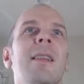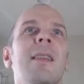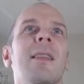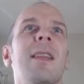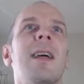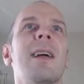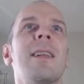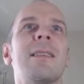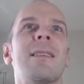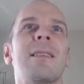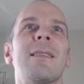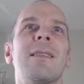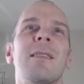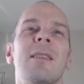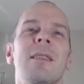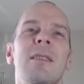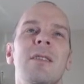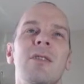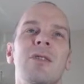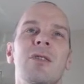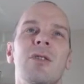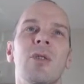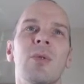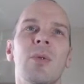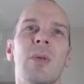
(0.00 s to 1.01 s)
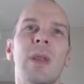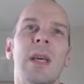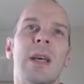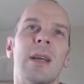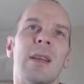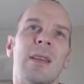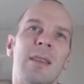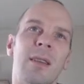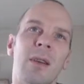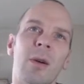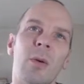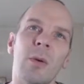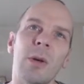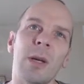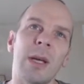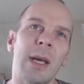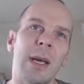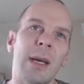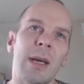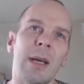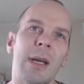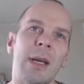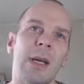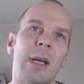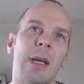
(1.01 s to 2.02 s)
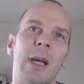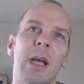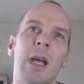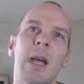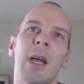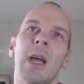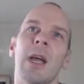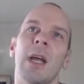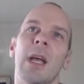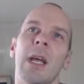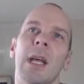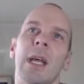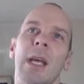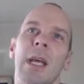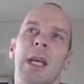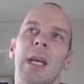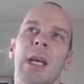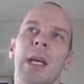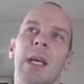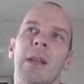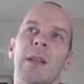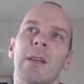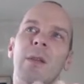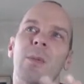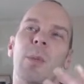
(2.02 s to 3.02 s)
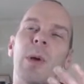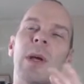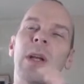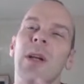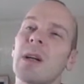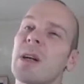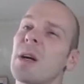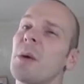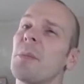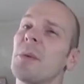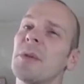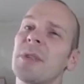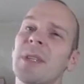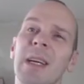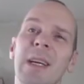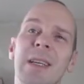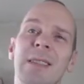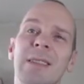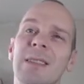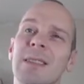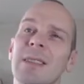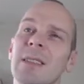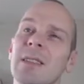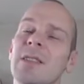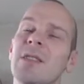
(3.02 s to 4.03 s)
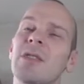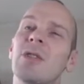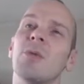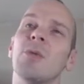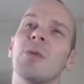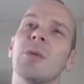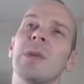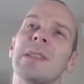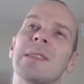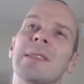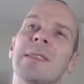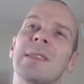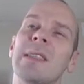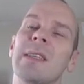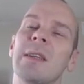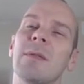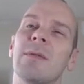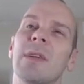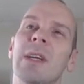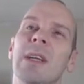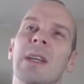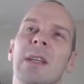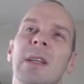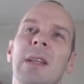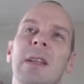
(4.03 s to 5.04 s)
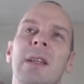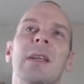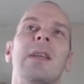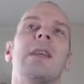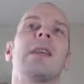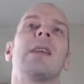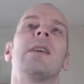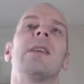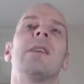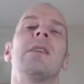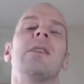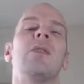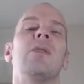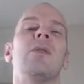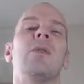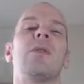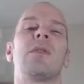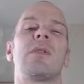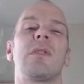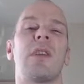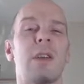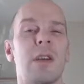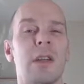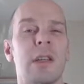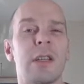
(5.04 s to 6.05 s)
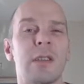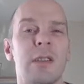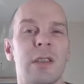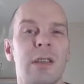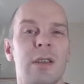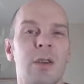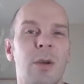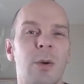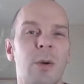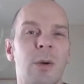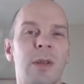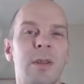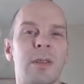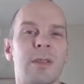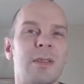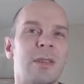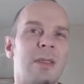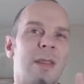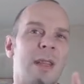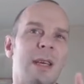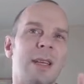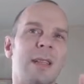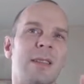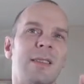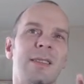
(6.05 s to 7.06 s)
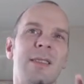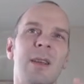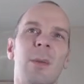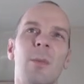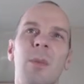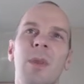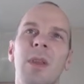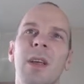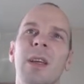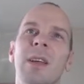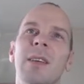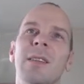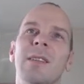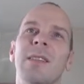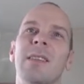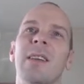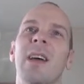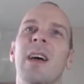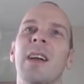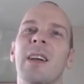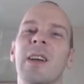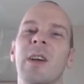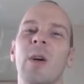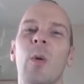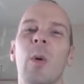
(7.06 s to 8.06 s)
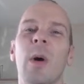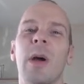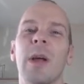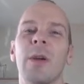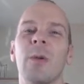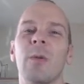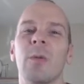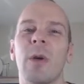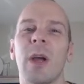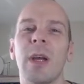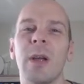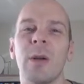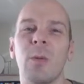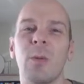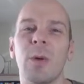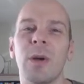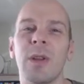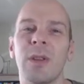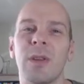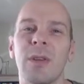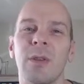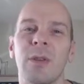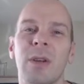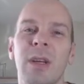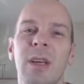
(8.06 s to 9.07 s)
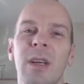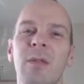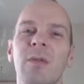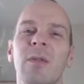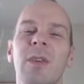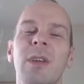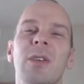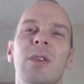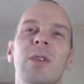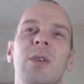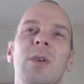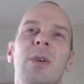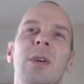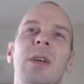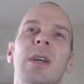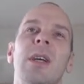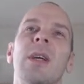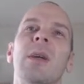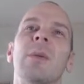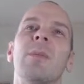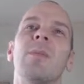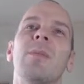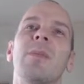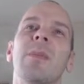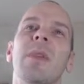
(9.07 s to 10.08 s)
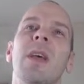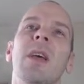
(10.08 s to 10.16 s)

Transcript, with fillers: Let's do this. Okay. It's been a couple days since you received anything and you're starting to notice that something is not quite right with your inventory.